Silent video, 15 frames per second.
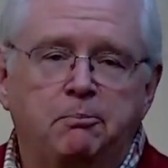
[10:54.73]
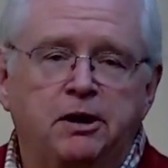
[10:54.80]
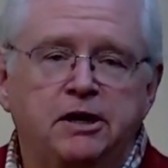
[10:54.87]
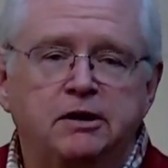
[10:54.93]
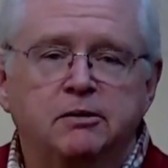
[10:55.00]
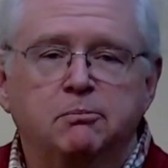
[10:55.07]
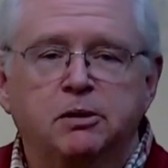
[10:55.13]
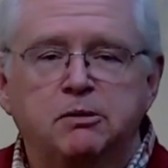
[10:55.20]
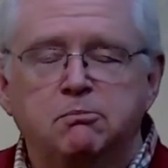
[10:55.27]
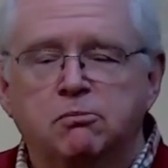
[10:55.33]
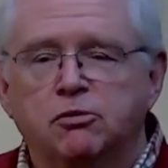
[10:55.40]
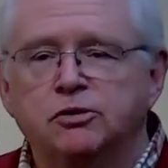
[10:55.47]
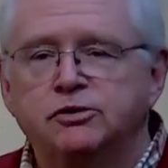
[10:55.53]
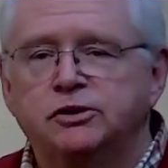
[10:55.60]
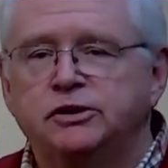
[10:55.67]
But
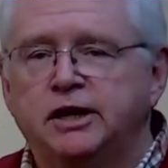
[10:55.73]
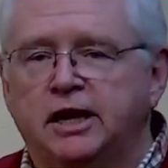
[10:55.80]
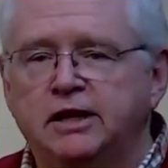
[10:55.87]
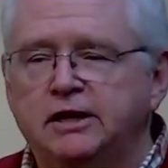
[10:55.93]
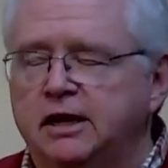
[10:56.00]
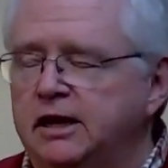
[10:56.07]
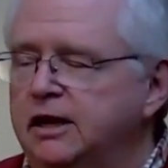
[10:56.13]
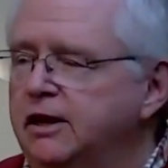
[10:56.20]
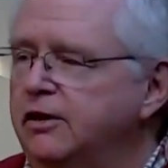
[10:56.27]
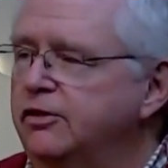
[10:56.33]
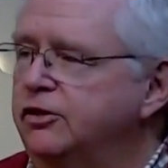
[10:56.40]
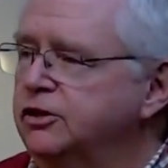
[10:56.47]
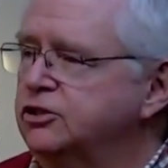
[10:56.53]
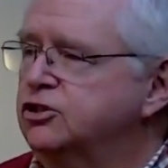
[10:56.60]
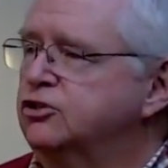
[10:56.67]
more than that,
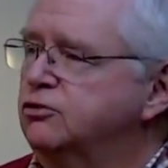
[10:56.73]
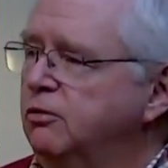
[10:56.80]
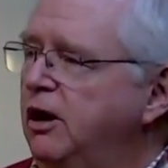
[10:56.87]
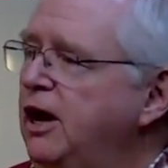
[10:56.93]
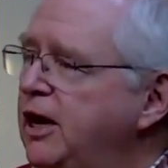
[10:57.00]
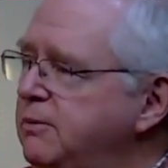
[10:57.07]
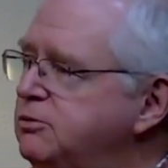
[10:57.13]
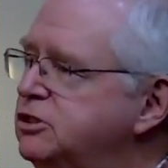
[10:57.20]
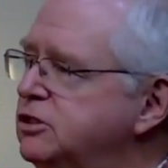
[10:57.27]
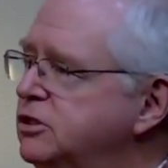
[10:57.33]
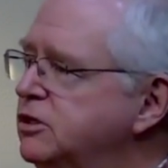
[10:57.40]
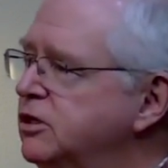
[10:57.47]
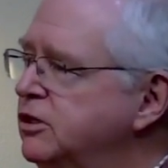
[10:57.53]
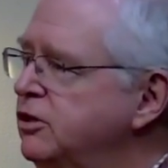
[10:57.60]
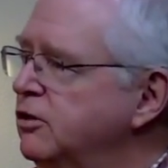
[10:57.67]
the scribes,
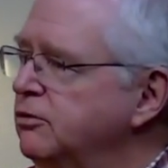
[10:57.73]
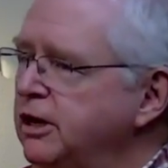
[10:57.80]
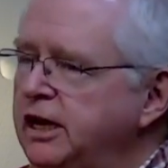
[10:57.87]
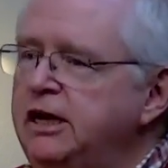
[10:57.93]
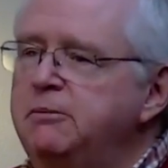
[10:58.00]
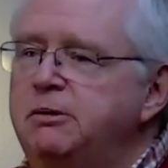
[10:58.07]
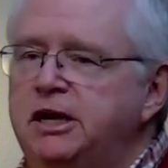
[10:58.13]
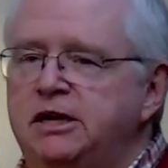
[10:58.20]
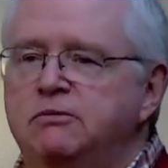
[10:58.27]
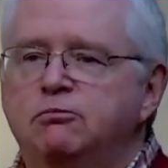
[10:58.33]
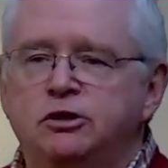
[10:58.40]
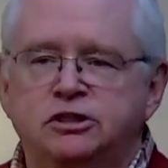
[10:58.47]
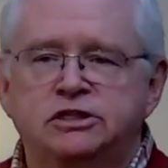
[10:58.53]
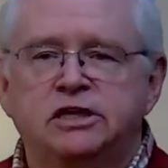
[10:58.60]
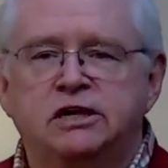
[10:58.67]
you know, anybody
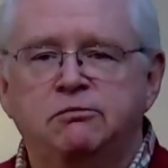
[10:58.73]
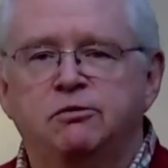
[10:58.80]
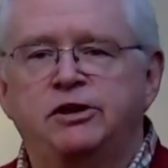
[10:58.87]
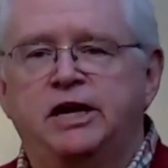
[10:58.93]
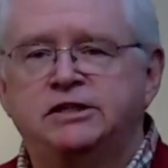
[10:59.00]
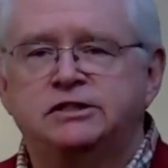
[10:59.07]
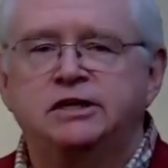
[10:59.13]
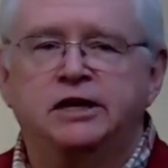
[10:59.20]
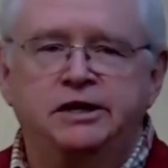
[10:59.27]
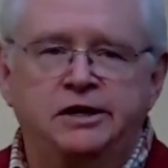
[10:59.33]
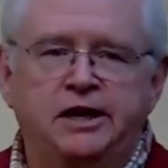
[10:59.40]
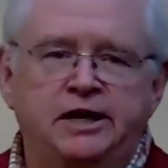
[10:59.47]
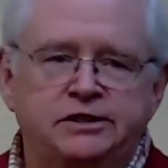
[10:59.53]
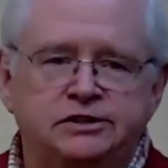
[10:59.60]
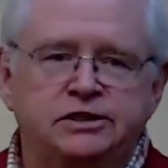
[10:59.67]
would say, well, that's not a
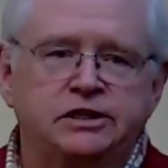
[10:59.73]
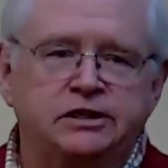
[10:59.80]
nice